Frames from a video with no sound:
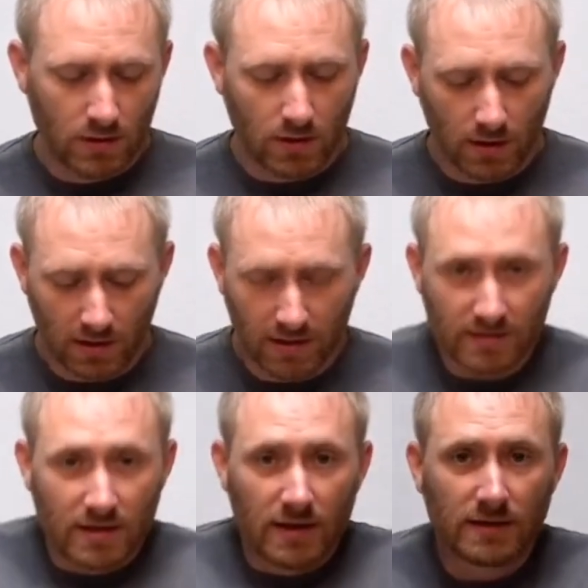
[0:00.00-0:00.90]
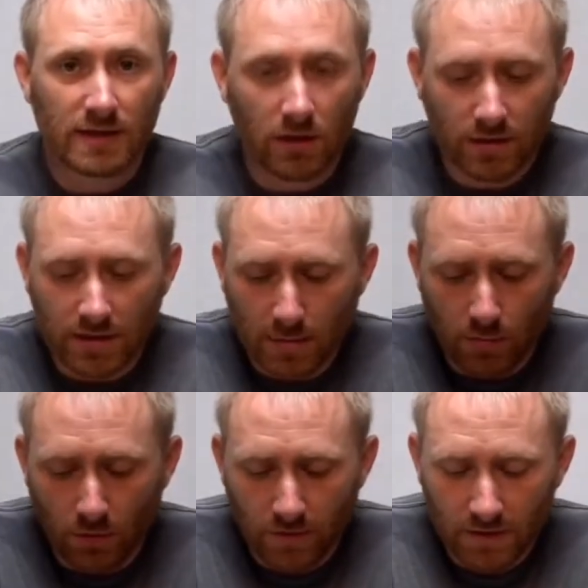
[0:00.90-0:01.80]
I can tell the type of
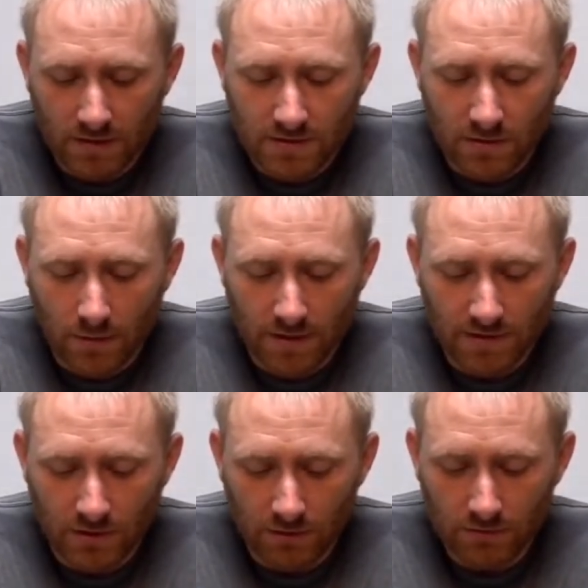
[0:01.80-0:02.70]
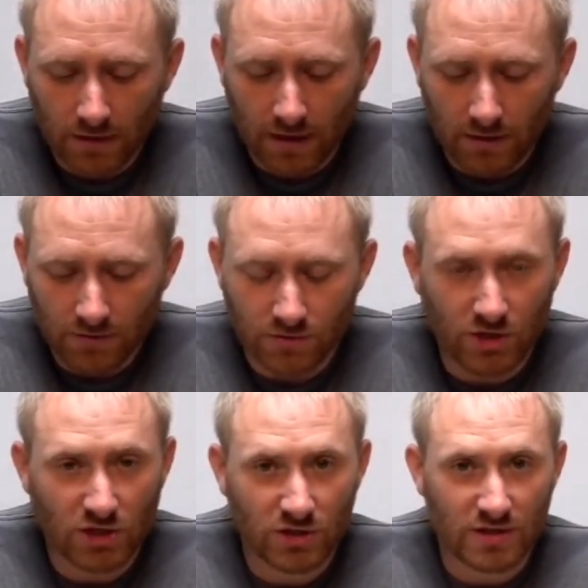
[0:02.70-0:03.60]
profile it is, so I'm an adult. I can also
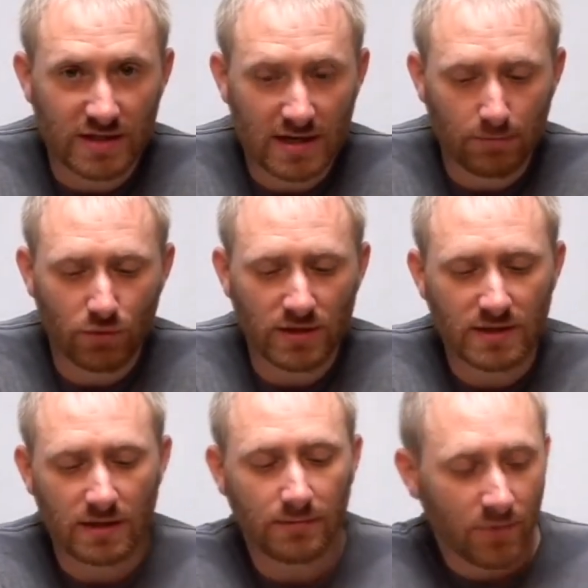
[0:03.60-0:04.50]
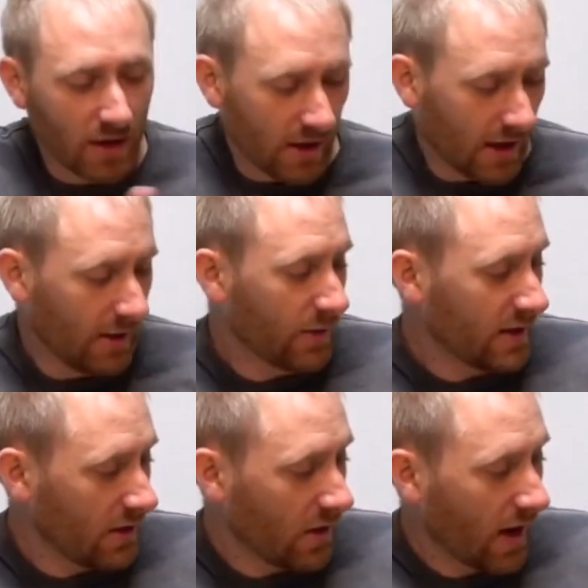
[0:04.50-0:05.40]
change it to teen, preteen. And then
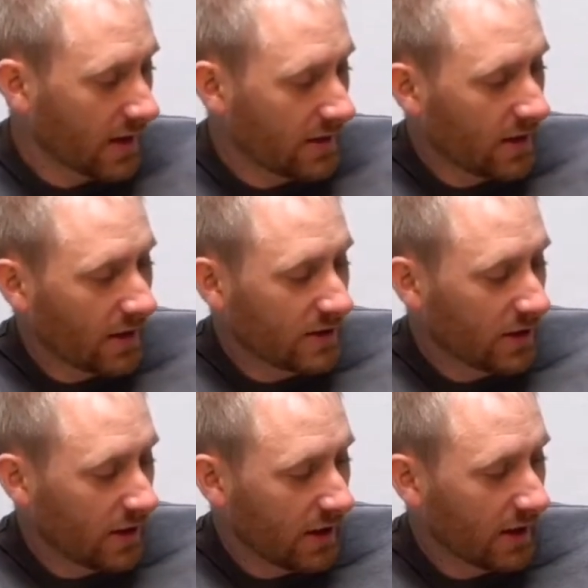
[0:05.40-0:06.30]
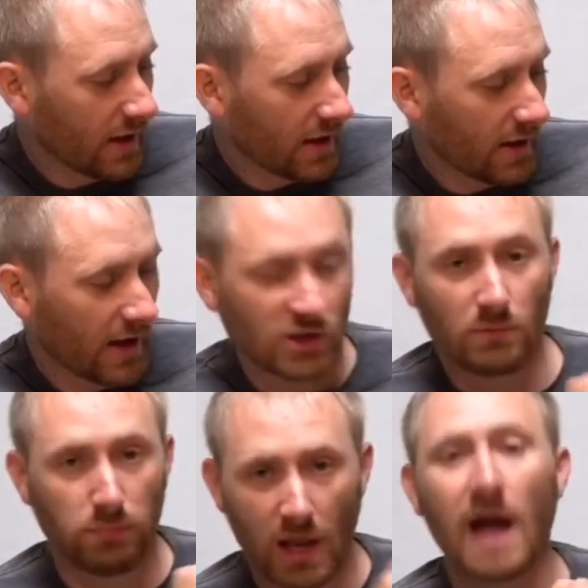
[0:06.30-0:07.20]
within here, I can
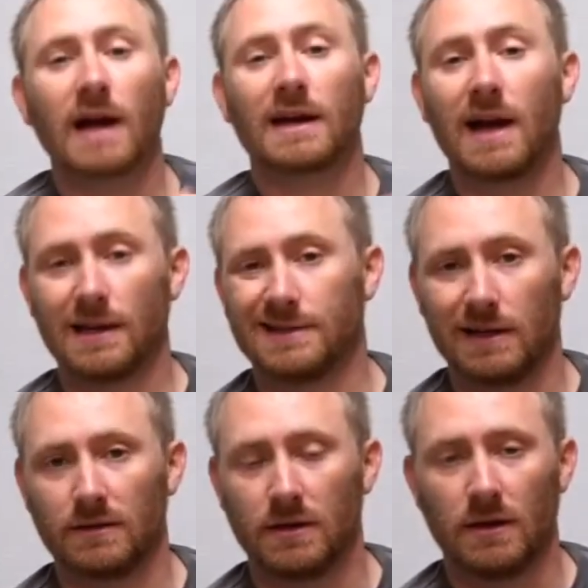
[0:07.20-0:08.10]
actually block content.